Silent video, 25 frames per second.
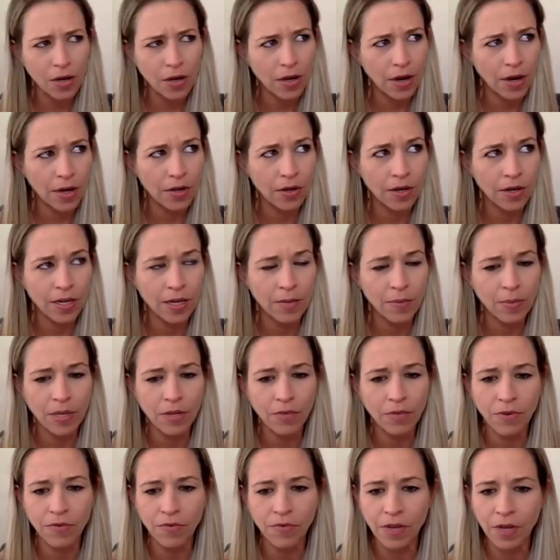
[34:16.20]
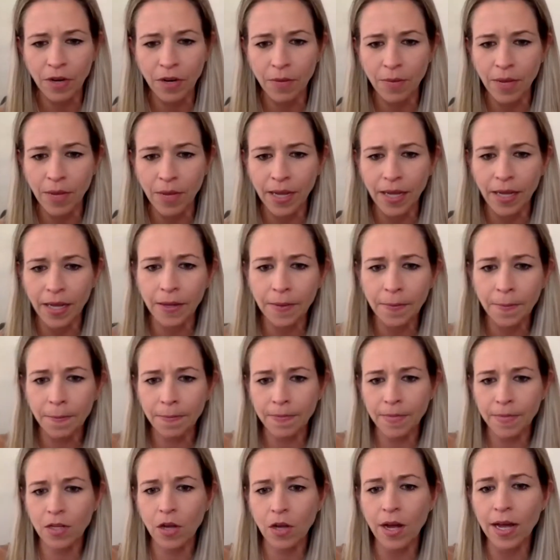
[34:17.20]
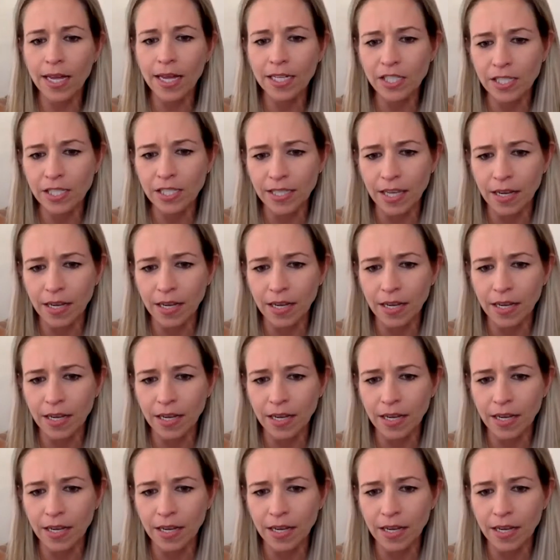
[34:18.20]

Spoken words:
Are you going to be in Riviera Maya? Go ahead. Giselle.